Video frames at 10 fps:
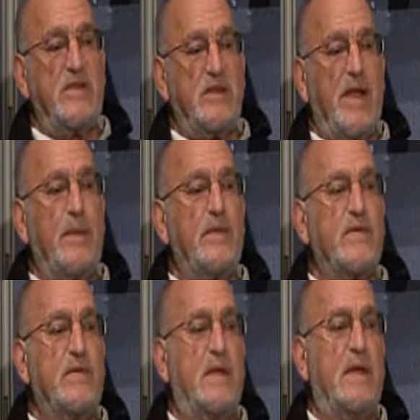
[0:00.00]
your
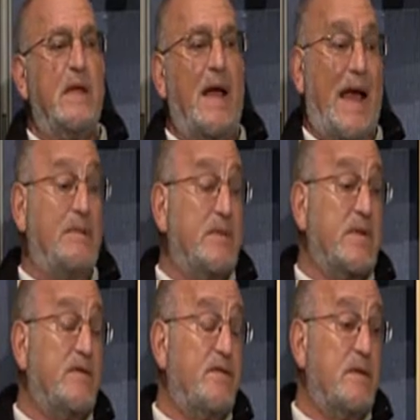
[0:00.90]
neighbors, I
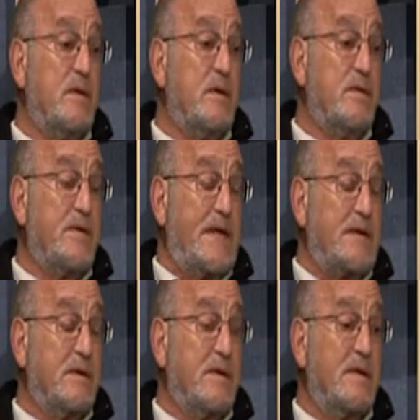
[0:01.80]
believe, that
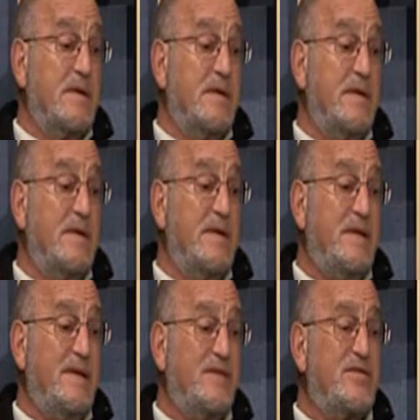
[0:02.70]

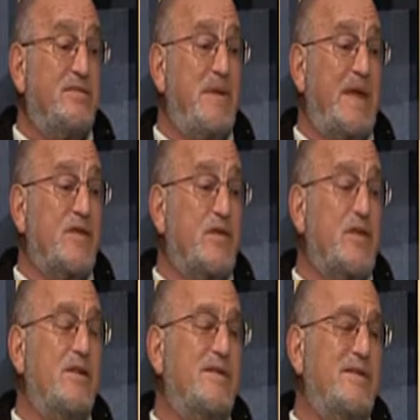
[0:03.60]
you should make it so
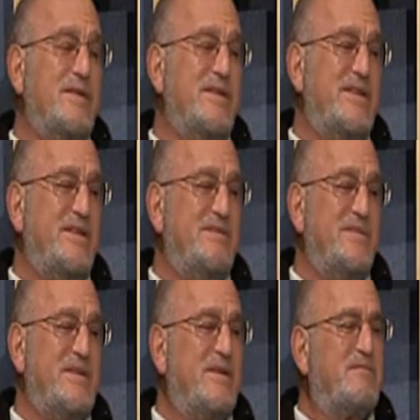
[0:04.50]
you
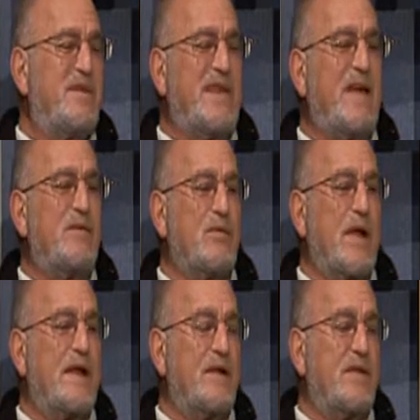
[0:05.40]
don't really have the
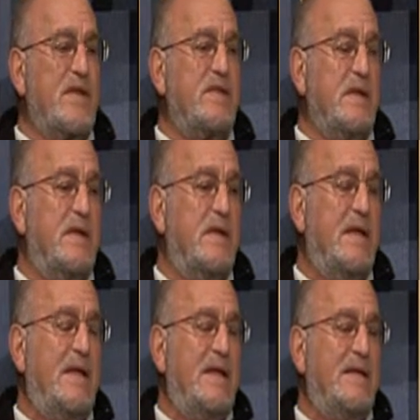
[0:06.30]
right, I don't think, to,
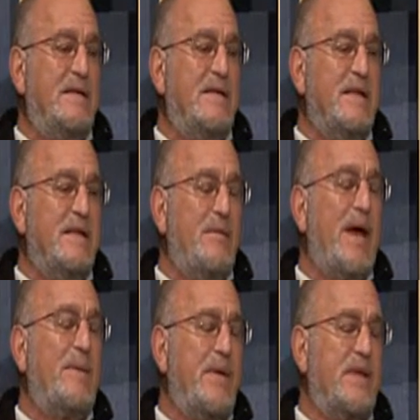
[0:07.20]
in
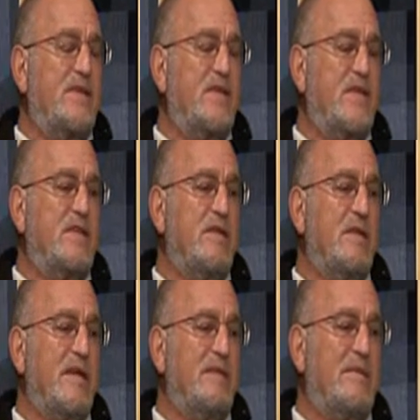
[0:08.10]
my opinion, sit
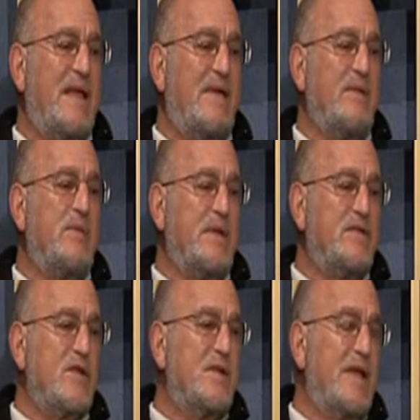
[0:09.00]
there and have the
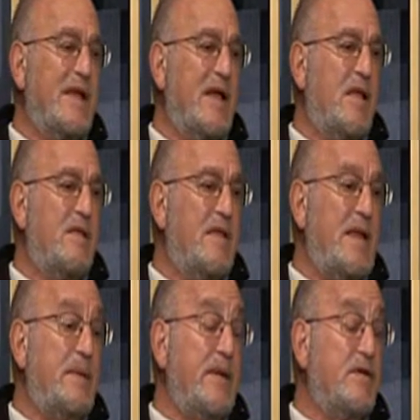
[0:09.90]
place look like hell and the
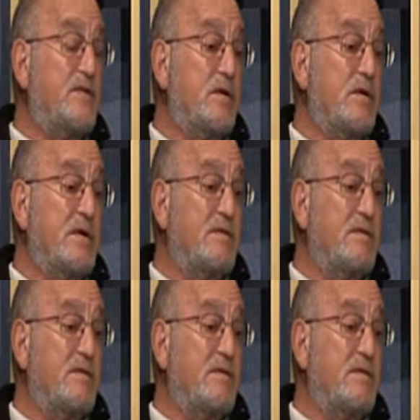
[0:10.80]
neighbor next door